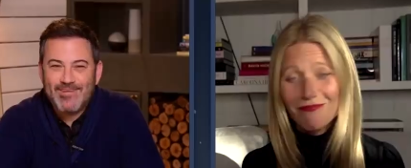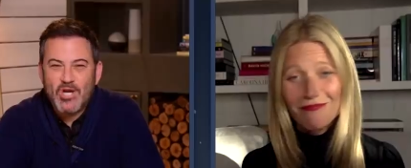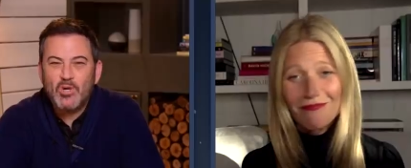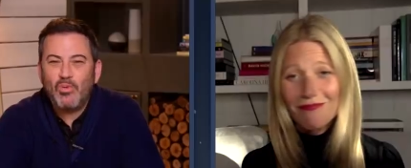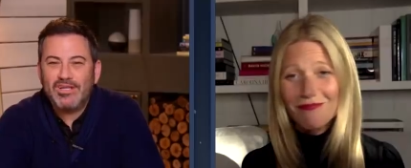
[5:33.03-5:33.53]

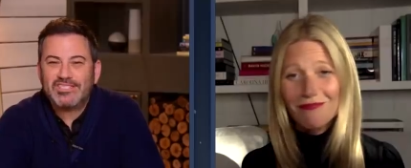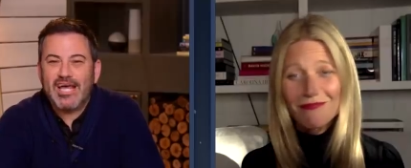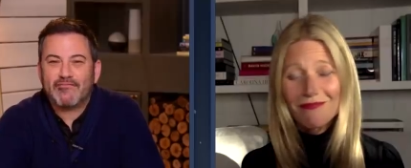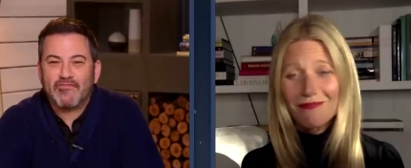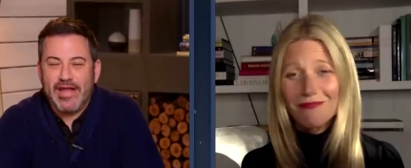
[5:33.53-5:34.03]
Speaker 1: Who was
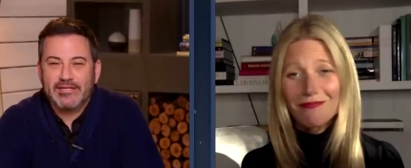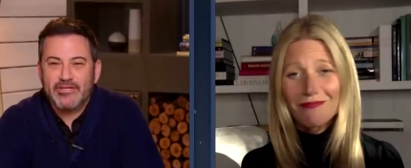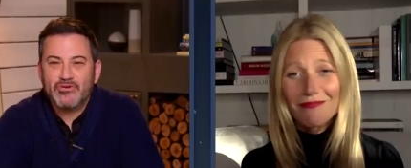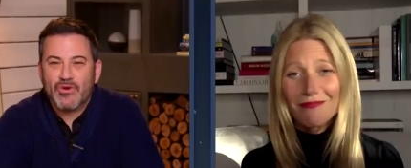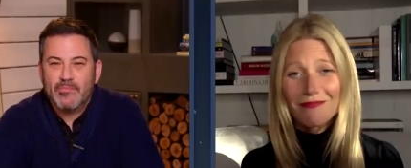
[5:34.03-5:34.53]
that friend? Do
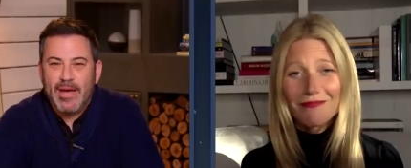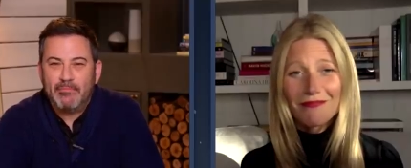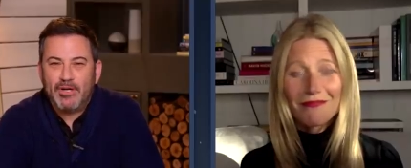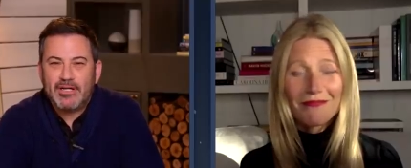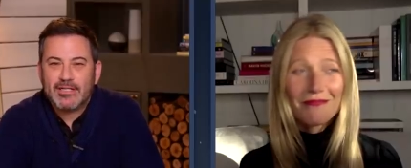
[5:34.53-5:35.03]
you
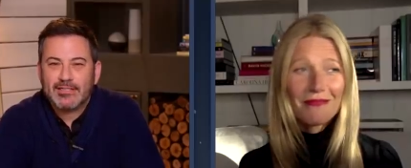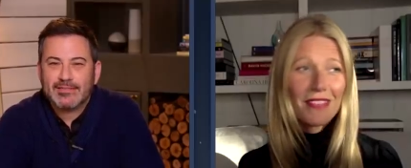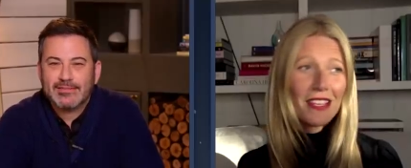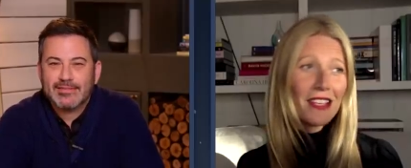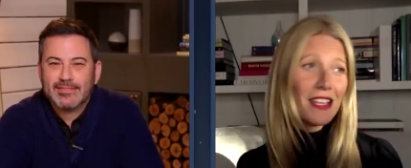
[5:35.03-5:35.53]
remember?
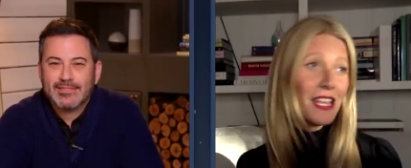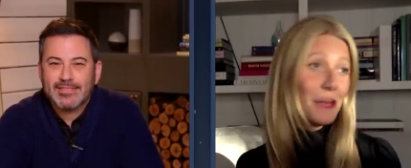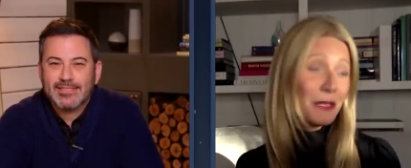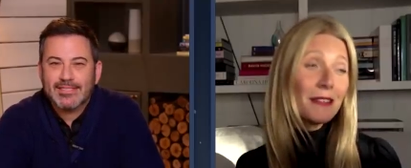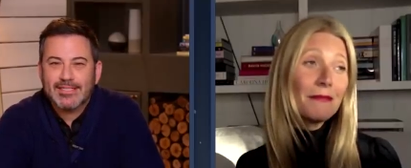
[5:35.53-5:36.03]
Speaker 2: He
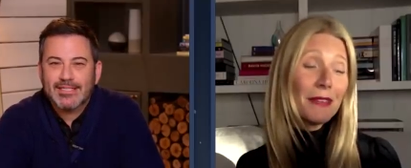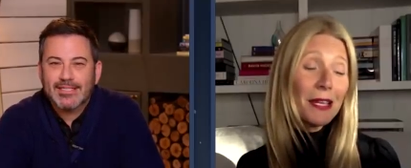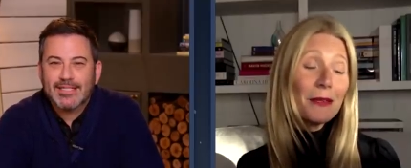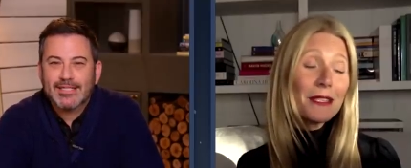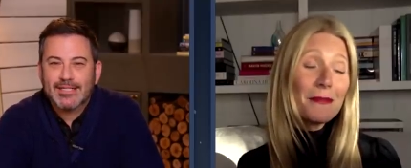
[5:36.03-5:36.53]
was a he
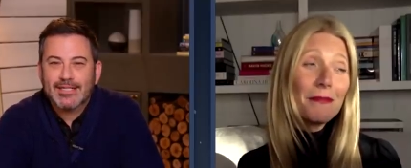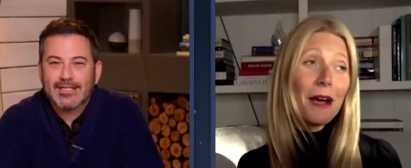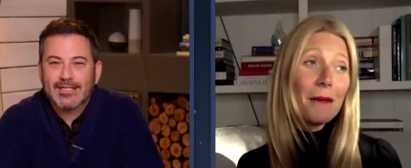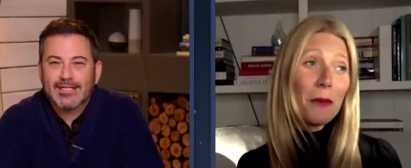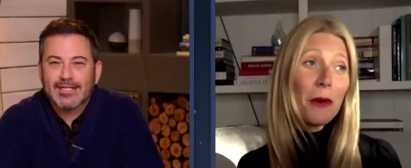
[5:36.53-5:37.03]
was a,
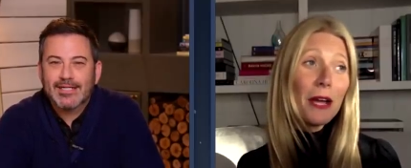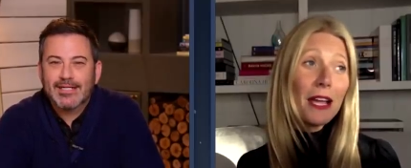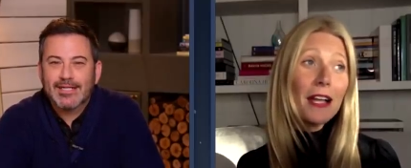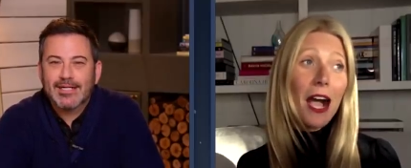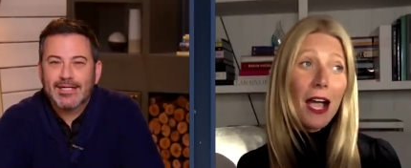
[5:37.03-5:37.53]
a boy,
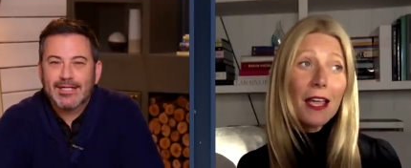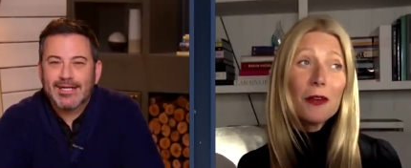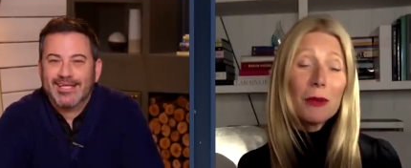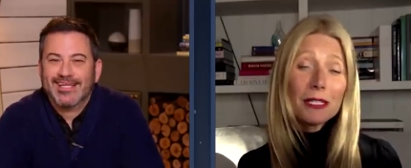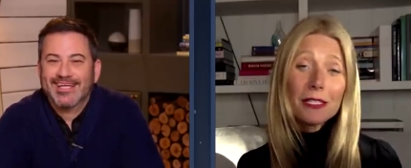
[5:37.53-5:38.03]
a guy who
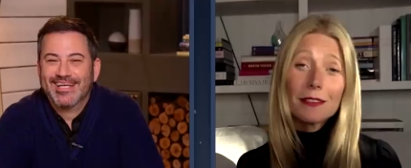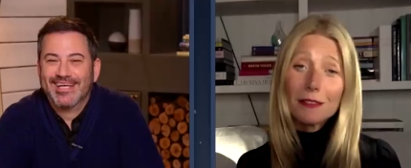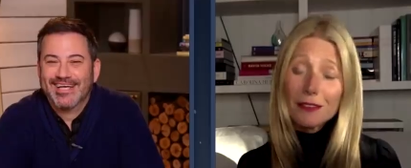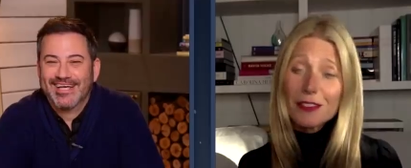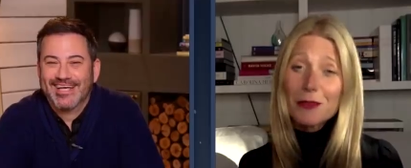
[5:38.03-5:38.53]
went to
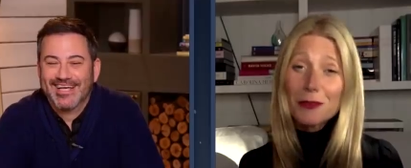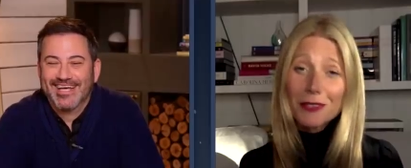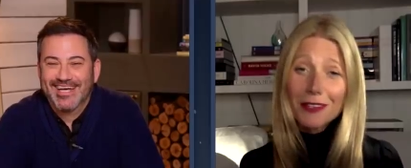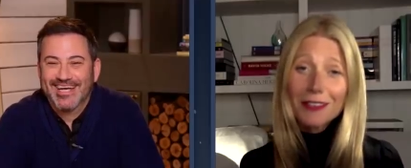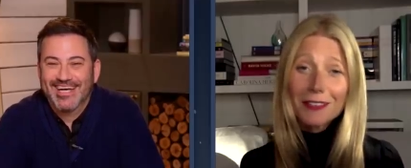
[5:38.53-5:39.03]
a school
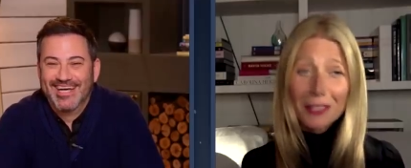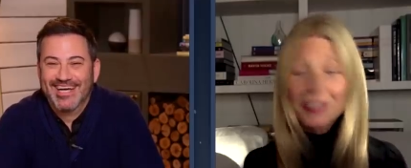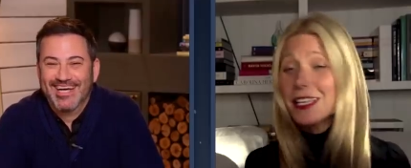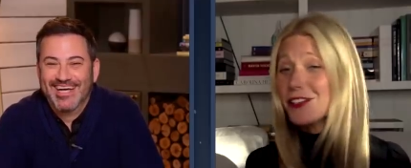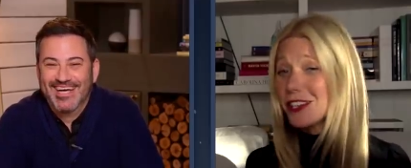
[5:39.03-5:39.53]
called
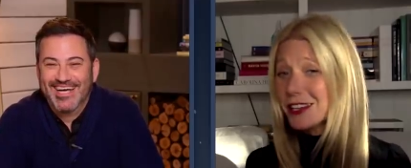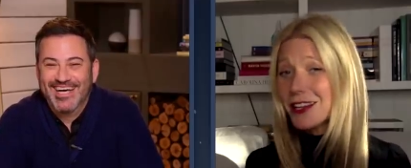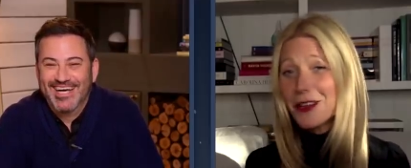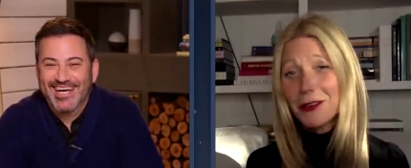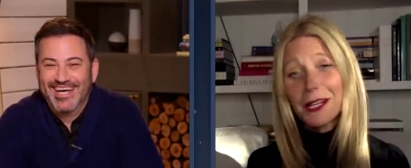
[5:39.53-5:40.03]
Collegiate in
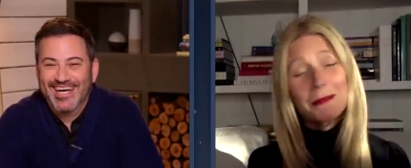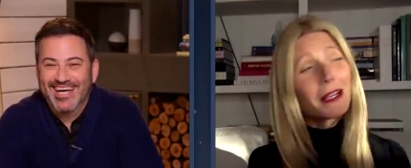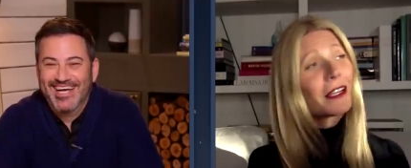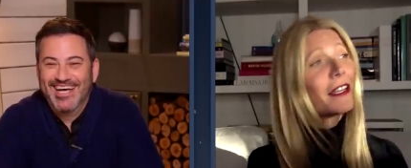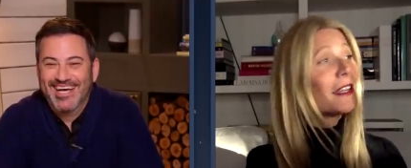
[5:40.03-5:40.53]
New York. I'm
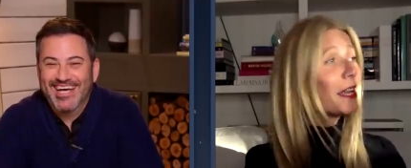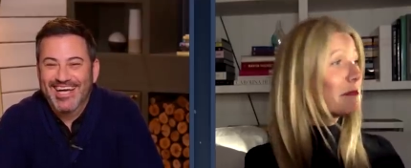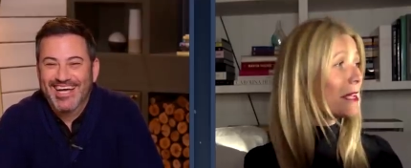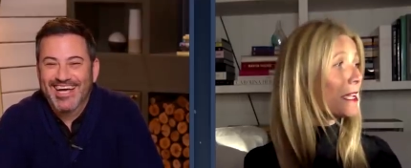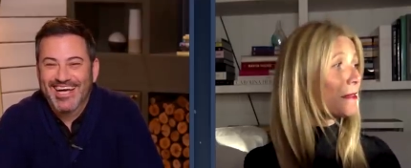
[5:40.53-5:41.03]
not going to name
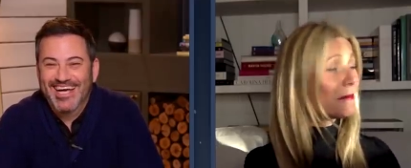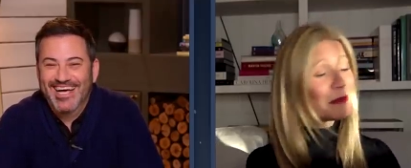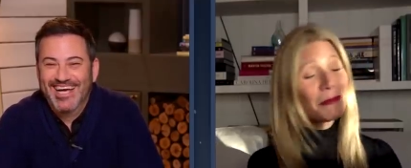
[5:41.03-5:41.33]
names,